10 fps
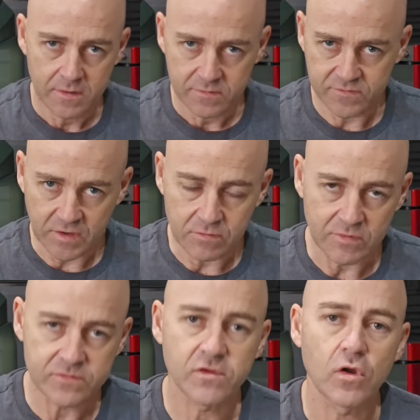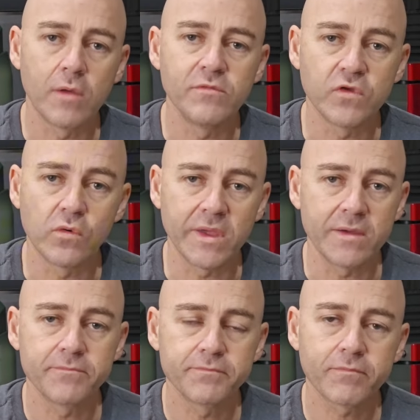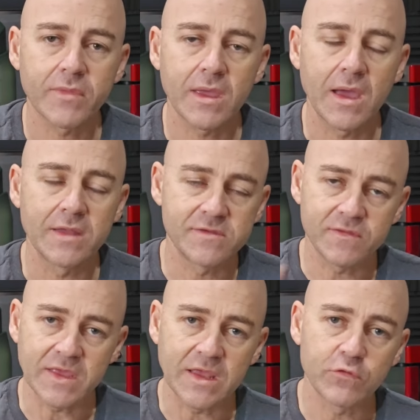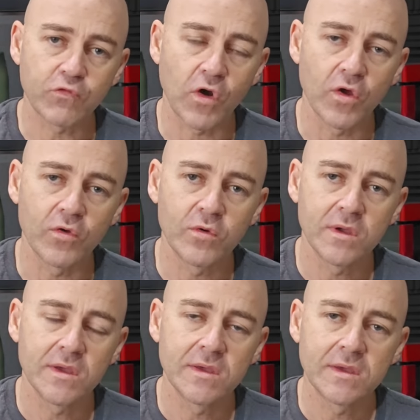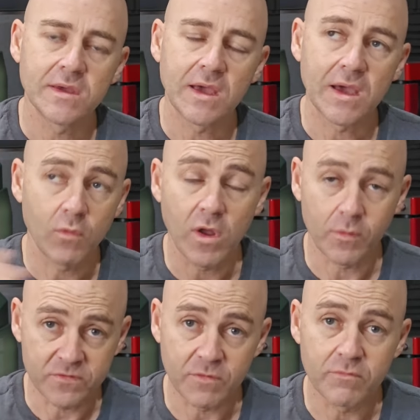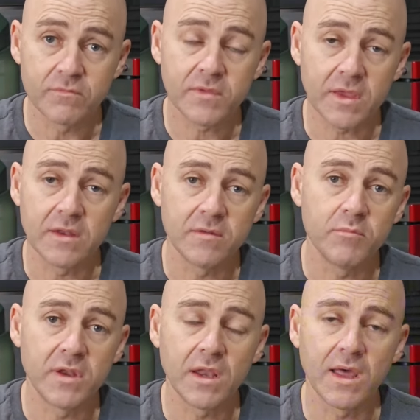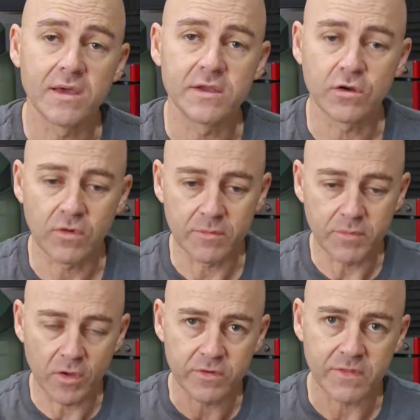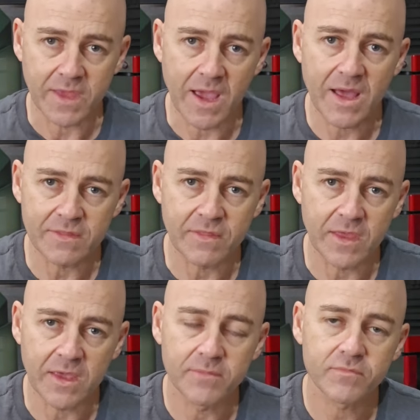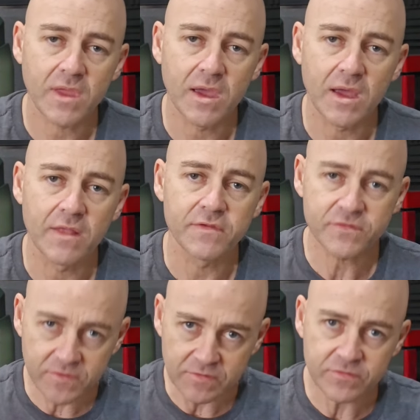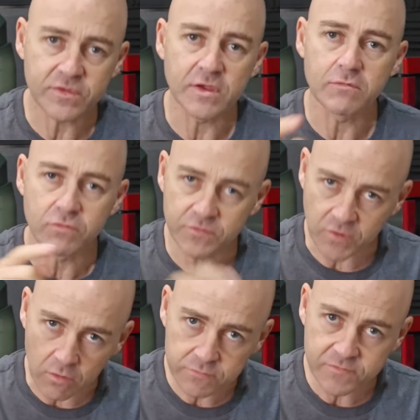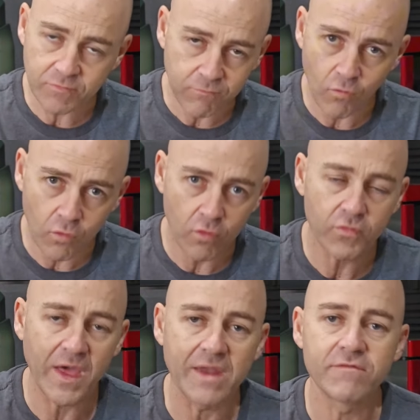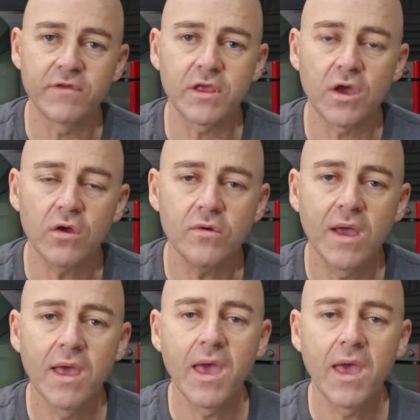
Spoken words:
series that I'm doing. I did the intro while I was in Manila, in Greenbelt, in the garden there. This is the results for that video